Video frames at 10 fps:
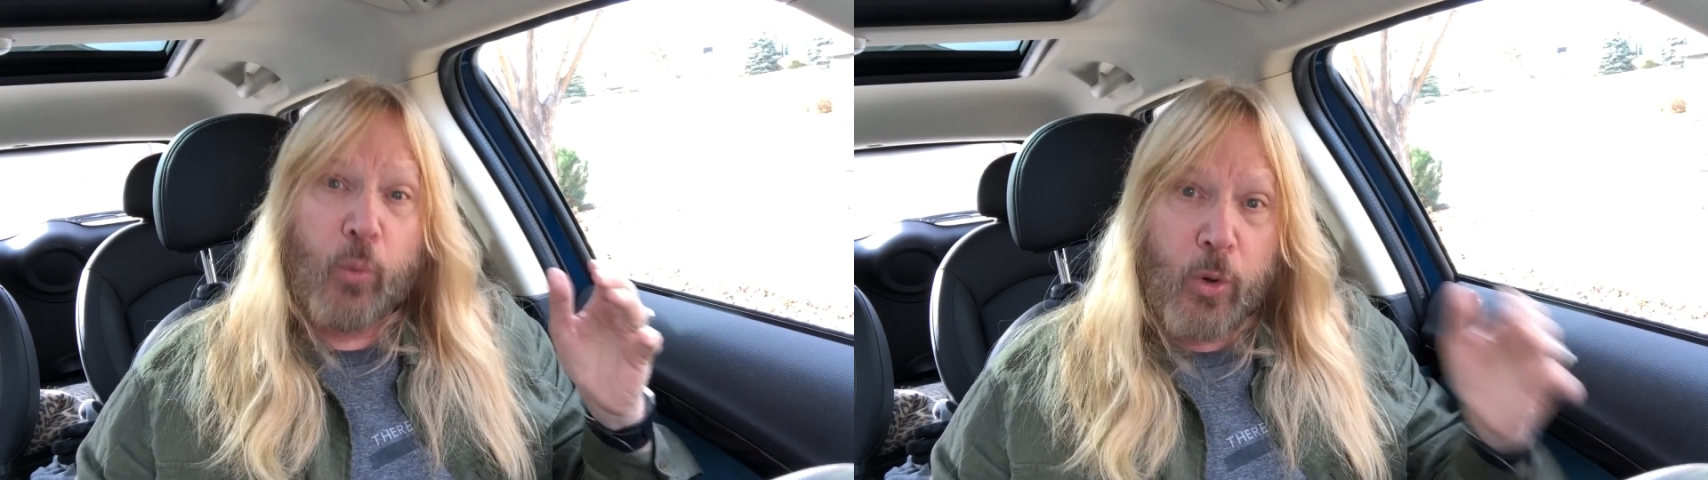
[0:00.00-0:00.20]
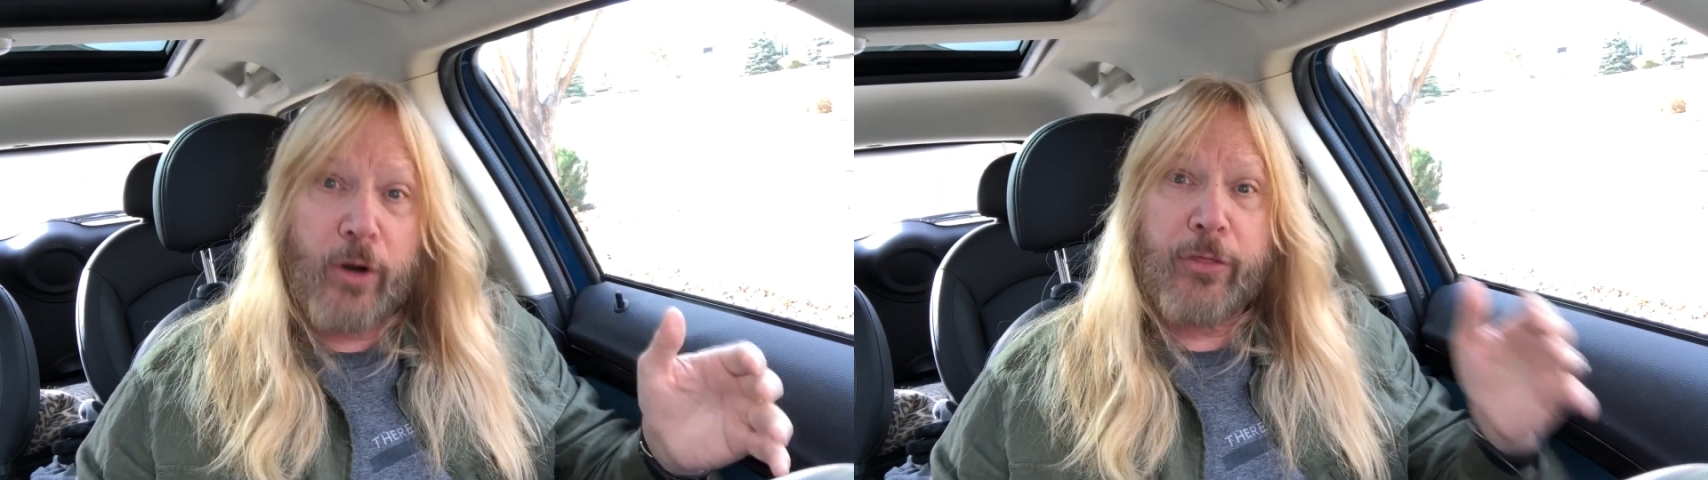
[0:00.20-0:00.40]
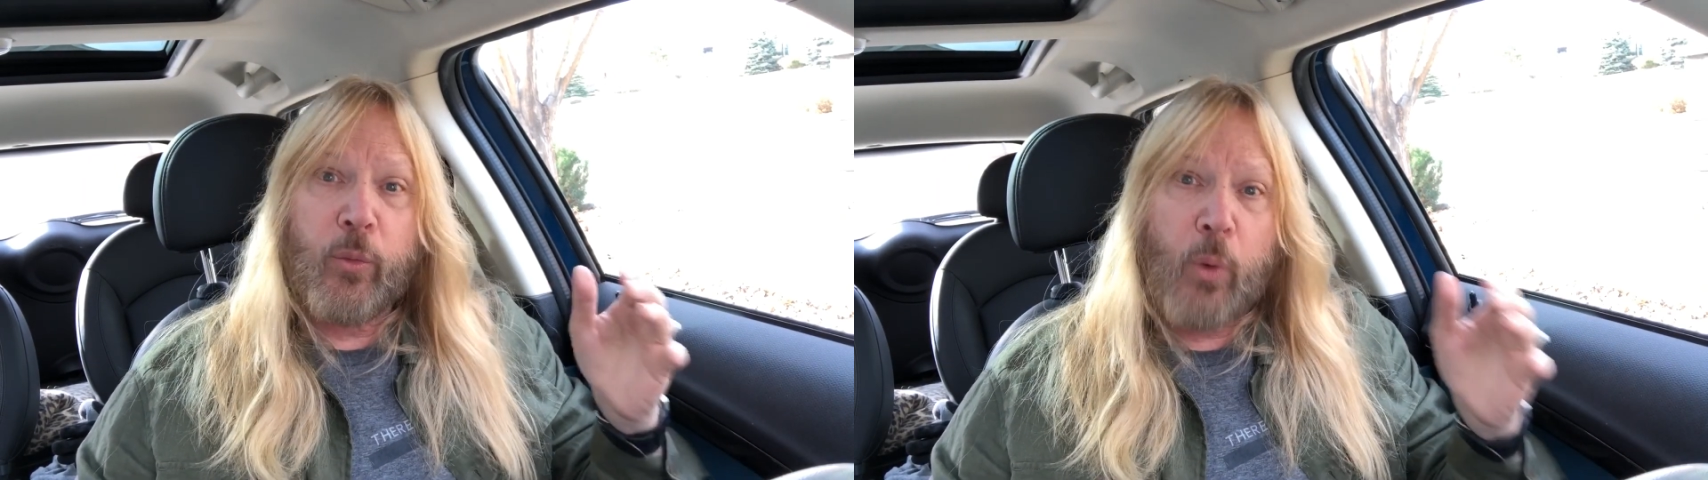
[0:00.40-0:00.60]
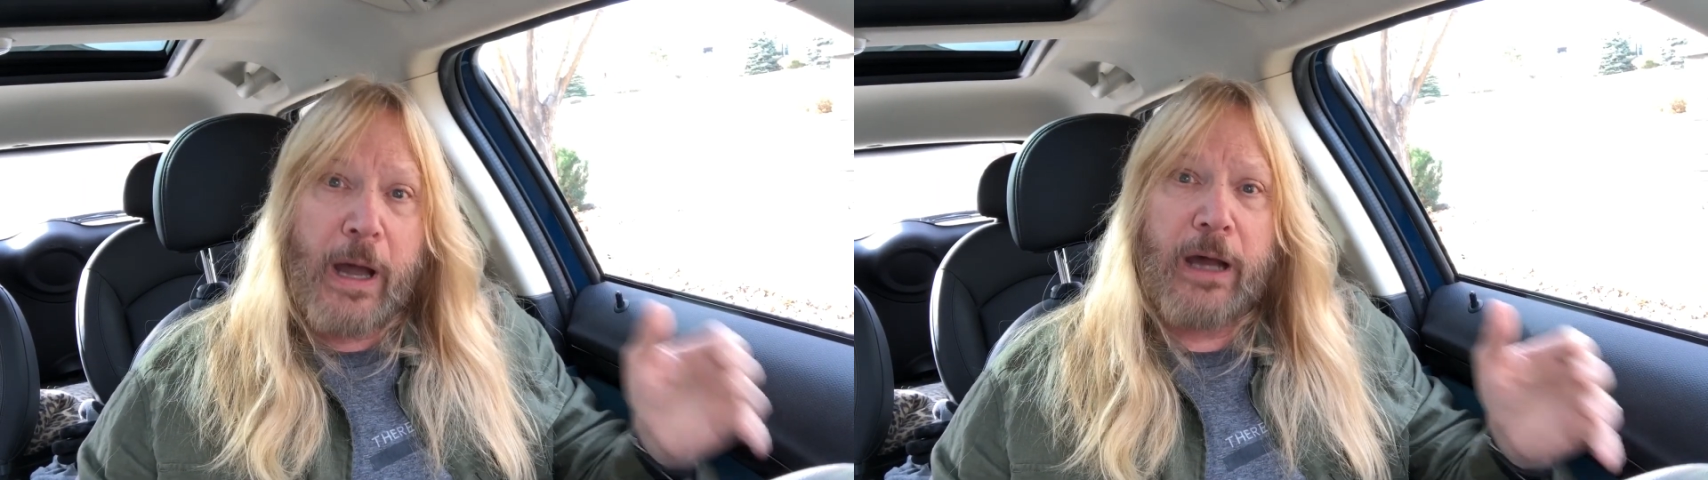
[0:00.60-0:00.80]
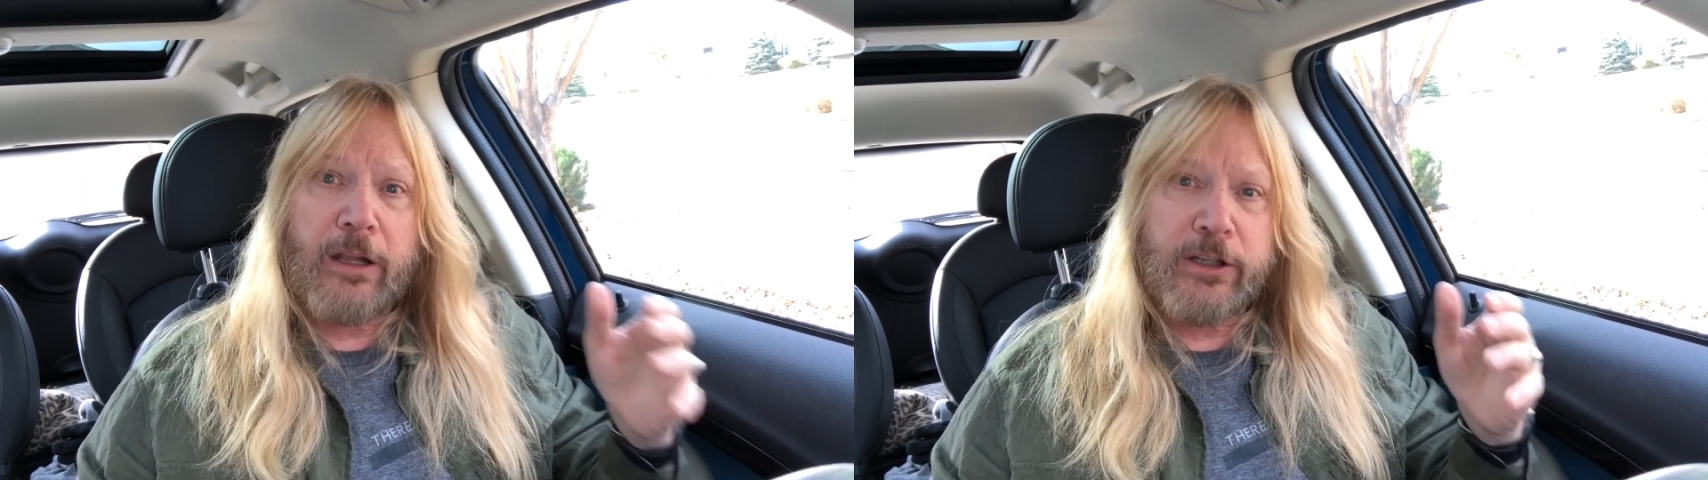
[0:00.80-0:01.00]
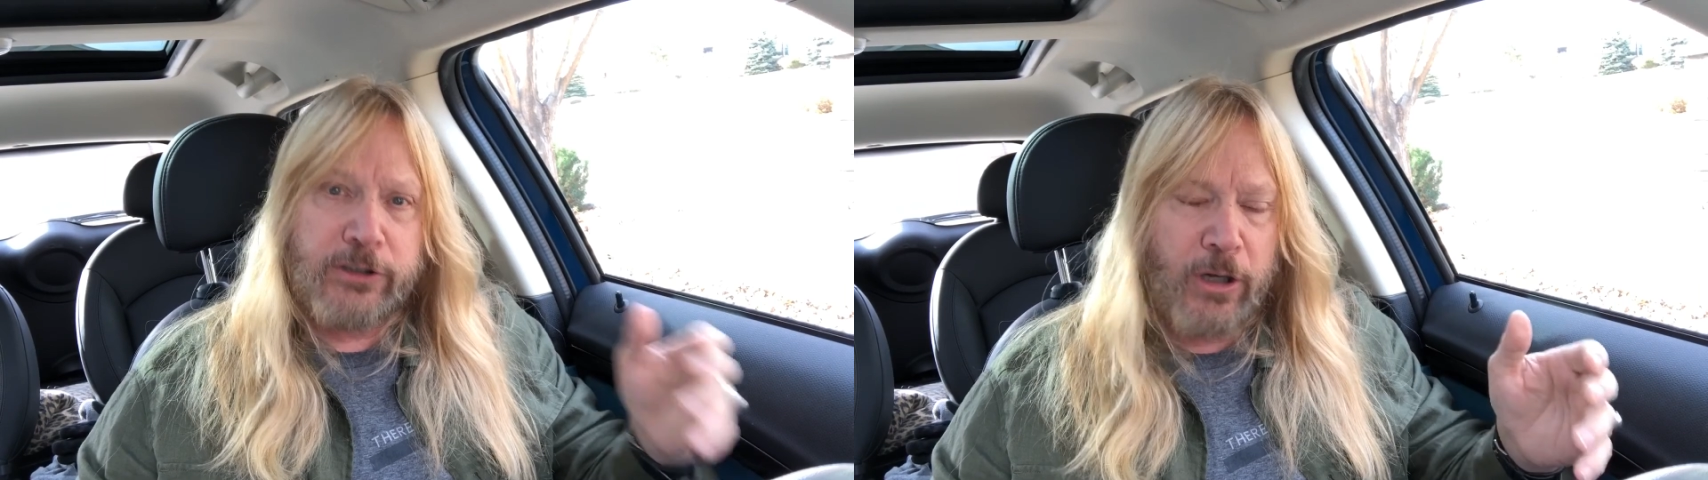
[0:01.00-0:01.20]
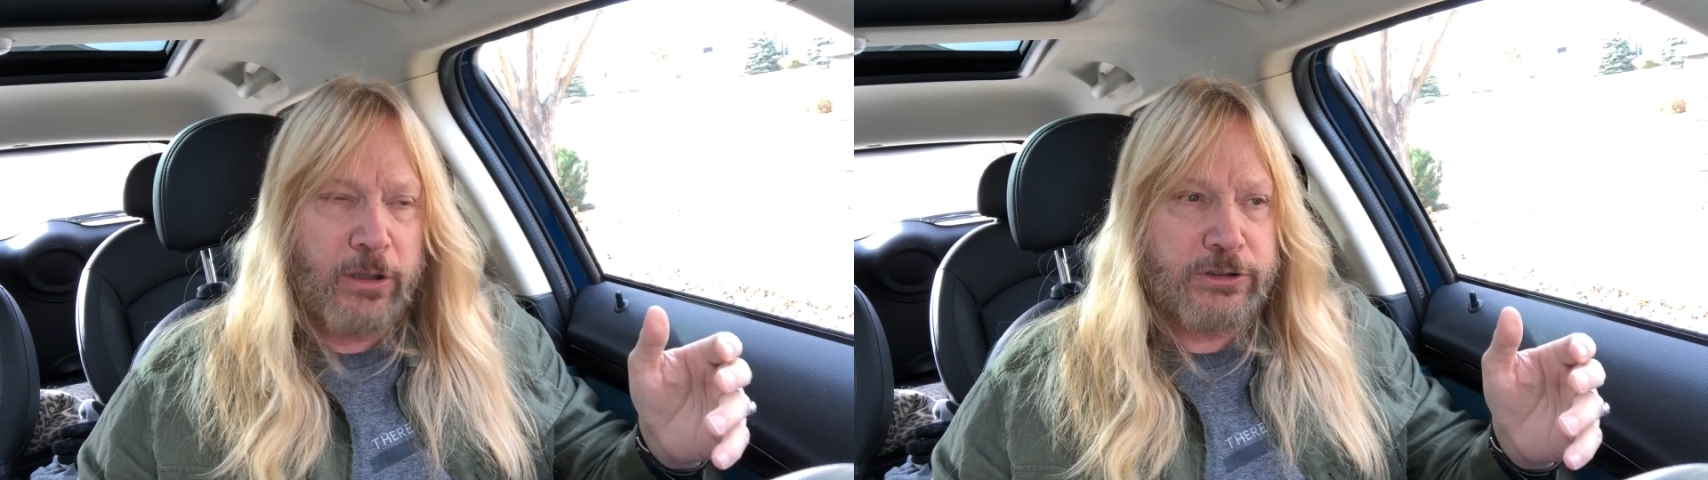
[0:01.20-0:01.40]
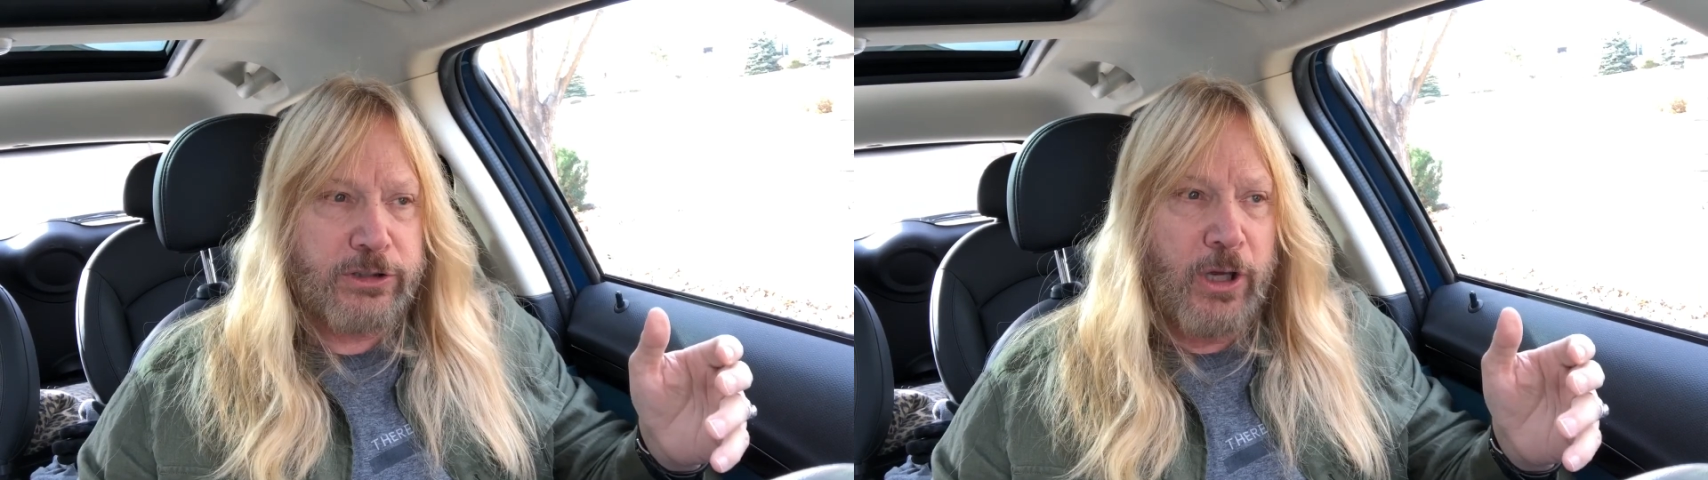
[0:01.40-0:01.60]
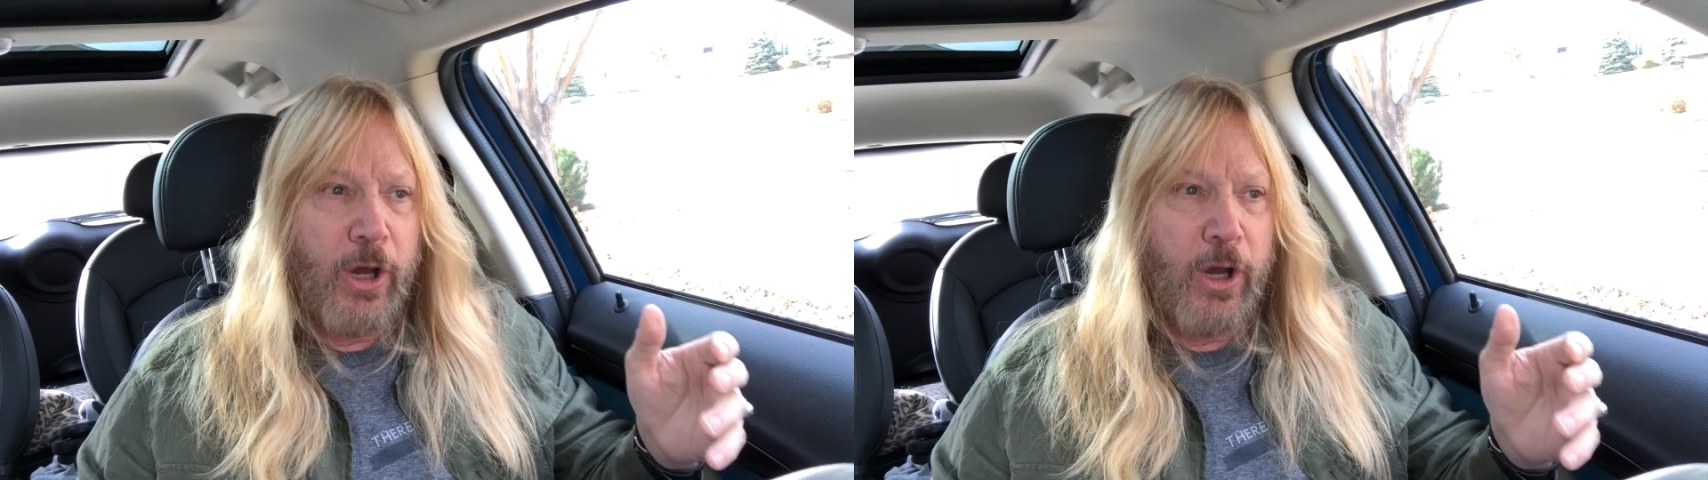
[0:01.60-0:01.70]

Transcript: worthwhile adults.